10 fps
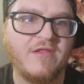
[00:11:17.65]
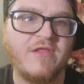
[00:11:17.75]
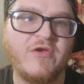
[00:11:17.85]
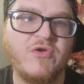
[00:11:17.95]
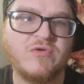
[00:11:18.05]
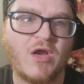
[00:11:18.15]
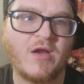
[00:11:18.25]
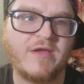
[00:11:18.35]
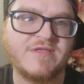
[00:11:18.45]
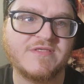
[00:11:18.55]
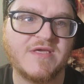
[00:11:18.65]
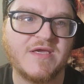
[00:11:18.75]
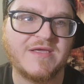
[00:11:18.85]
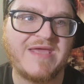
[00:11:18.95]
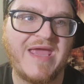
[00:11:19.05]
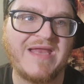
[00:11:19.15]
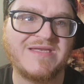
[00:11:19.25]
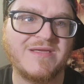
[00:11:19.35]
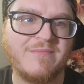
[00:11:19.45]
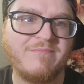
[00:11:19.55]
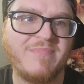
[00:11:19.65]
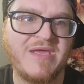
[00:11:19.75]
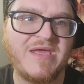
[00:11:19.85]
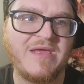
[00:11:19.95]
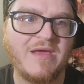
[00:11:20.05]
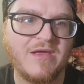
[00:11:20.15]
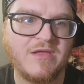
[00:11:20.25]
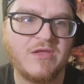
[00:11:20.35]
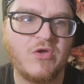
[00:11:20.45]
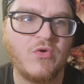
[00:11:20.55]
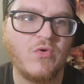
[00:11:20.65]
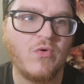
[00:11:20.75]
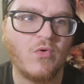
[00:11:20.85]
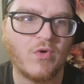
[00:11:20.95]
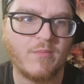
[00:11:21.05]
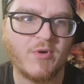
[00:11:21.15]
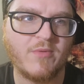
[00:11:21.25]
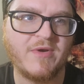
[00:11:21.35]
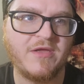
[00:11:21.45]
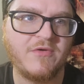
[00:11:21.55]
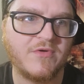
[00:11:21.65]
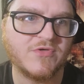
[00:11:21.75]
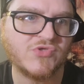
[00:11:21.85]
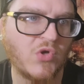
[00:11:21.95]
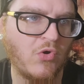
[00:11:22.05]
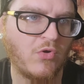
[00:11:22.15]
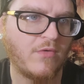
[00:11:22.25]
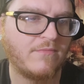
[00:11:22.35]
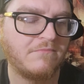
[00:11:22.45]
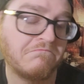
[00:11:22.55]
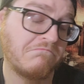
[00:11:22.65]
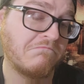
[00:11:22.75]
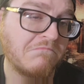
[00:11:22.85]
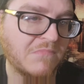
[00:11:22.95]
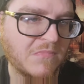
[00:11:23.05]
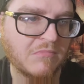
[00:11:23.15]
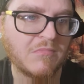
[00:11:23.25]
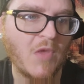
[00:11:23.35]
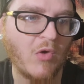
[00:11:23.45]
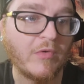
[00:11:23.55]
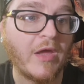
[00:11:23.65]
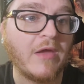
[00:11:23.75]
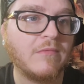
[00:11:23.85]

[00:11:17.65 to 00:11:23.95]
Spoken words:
The new targets can't be you or a permanent you control. Okay.